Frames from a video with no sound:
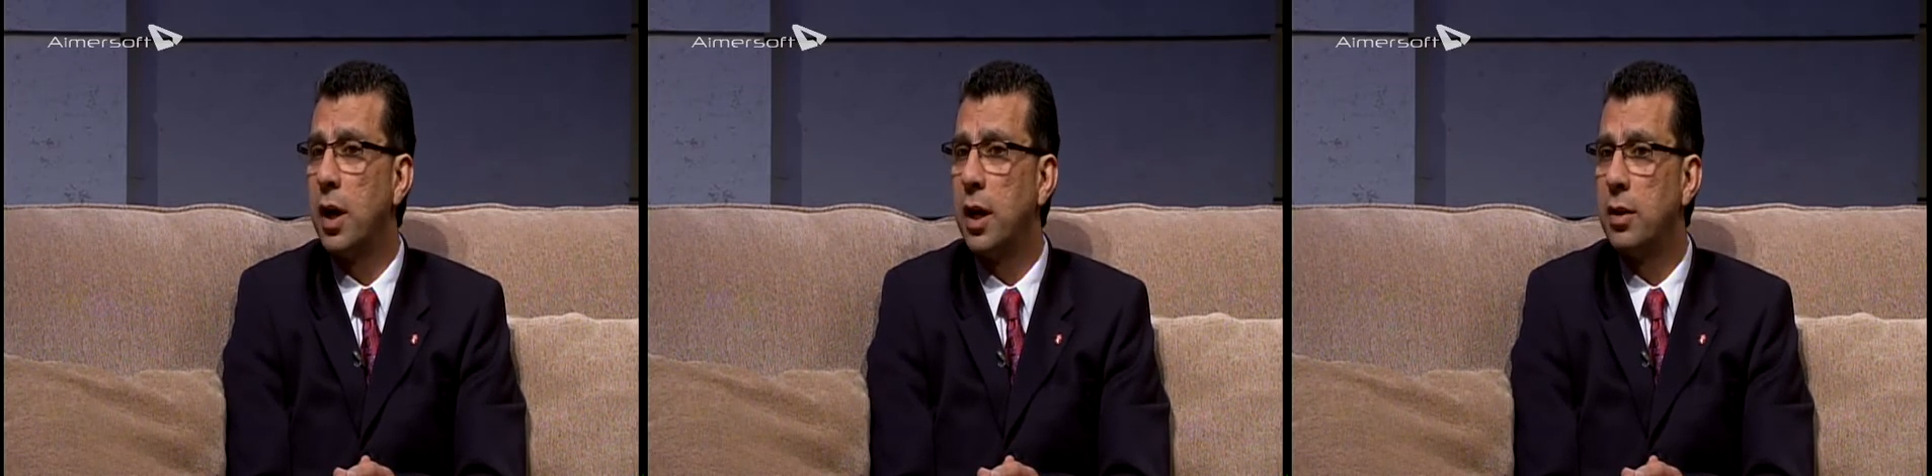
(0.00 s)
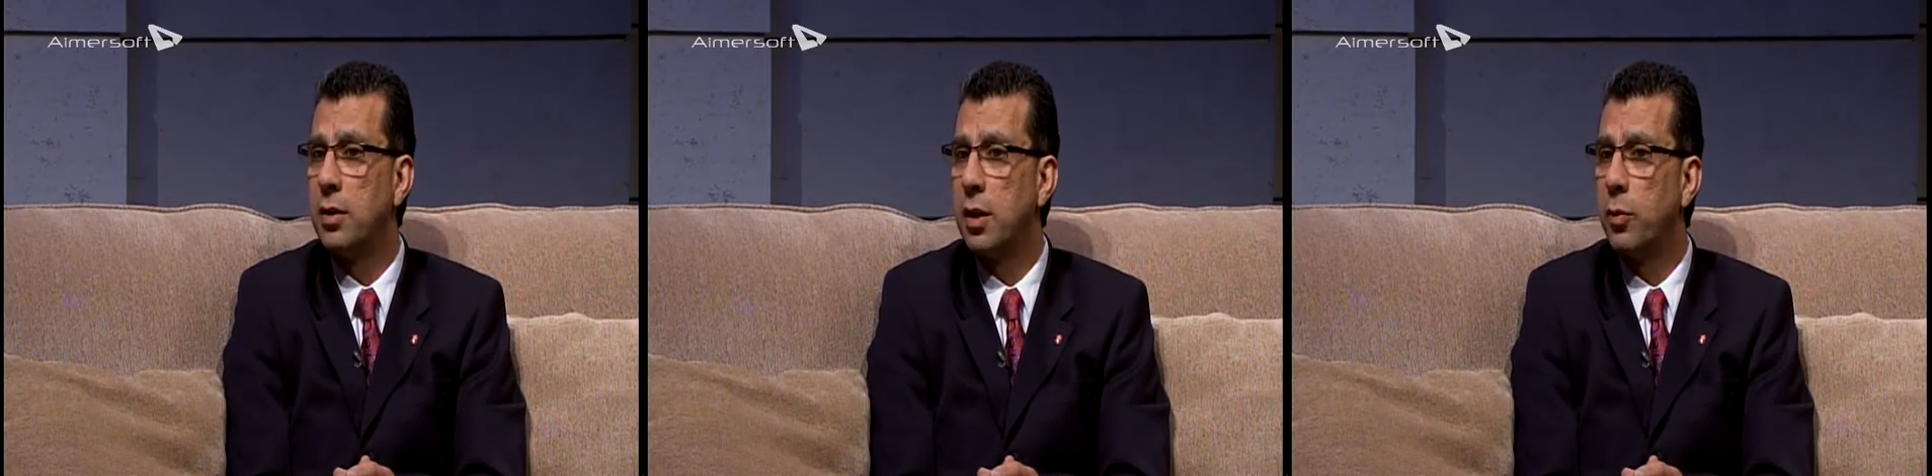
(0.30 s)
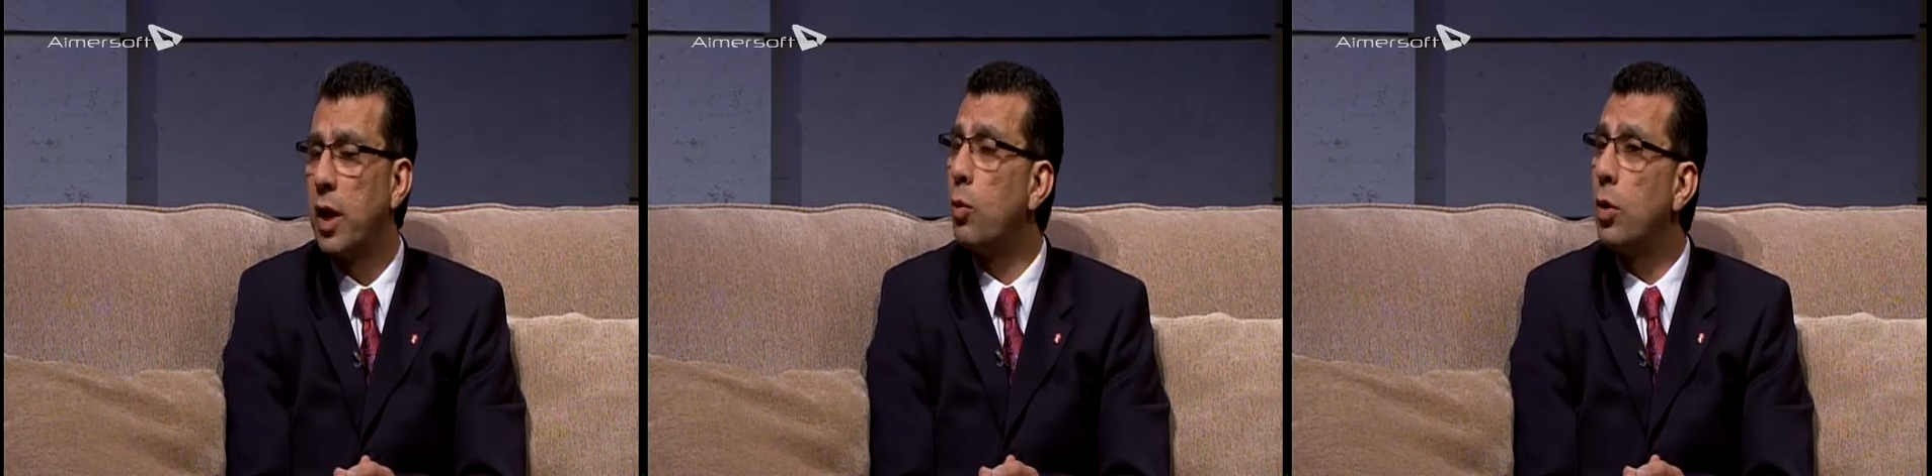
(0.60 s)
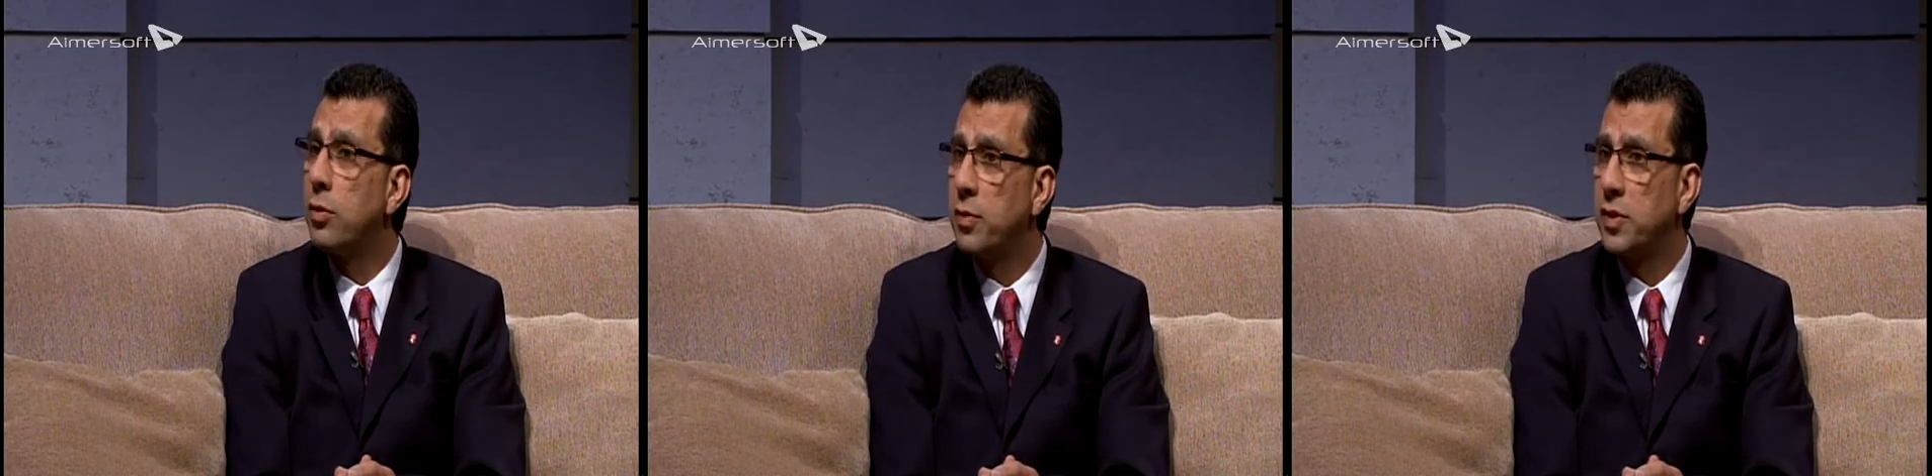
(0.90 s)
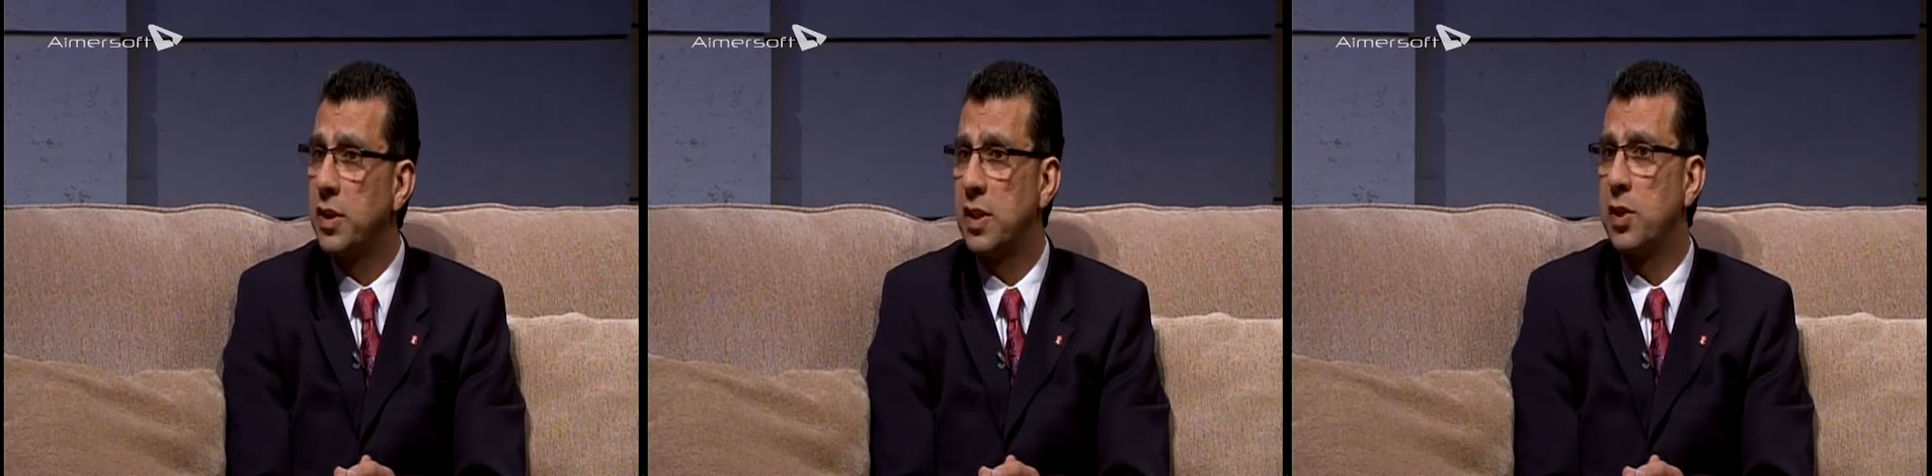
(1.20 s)
and we had
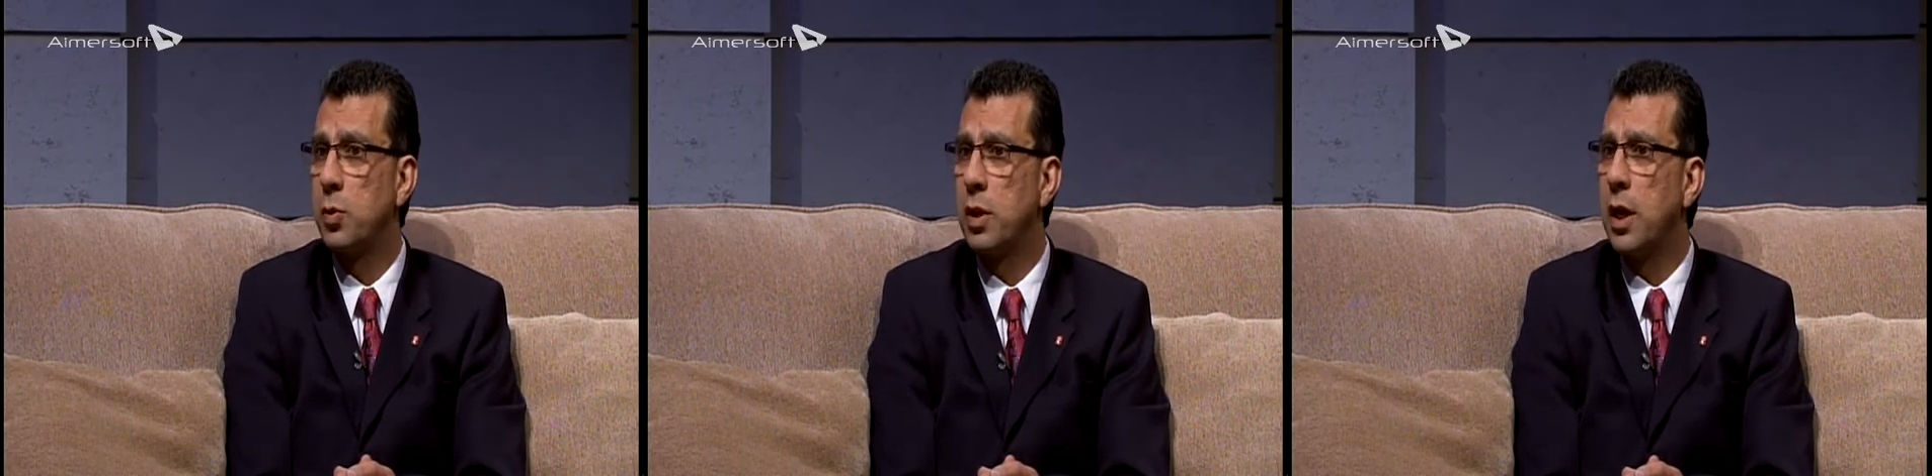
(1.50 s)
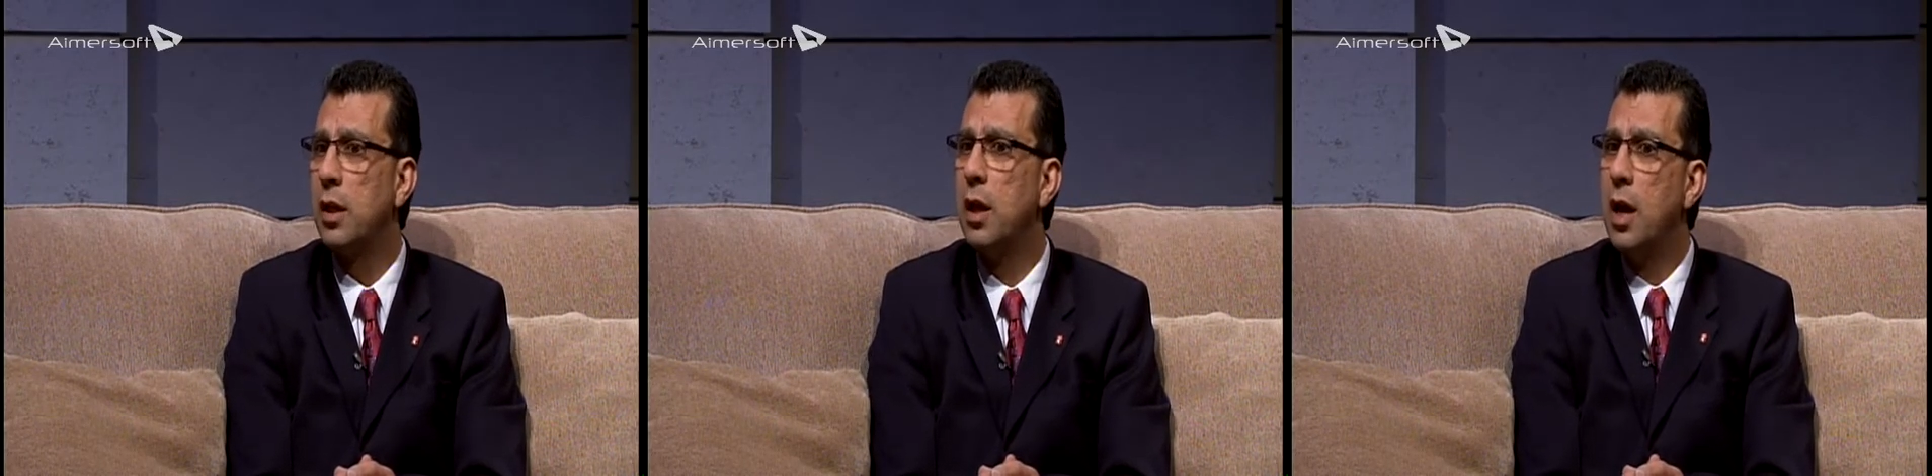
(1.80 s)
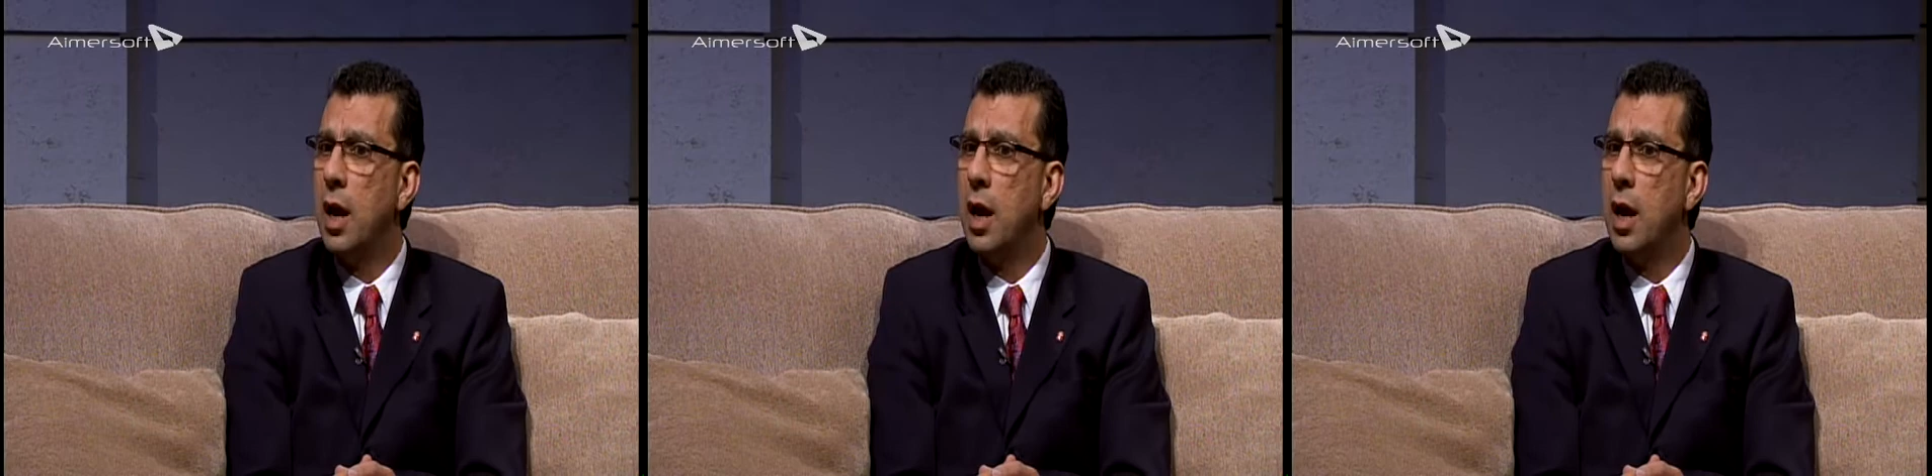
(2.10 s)
wonderful success with that.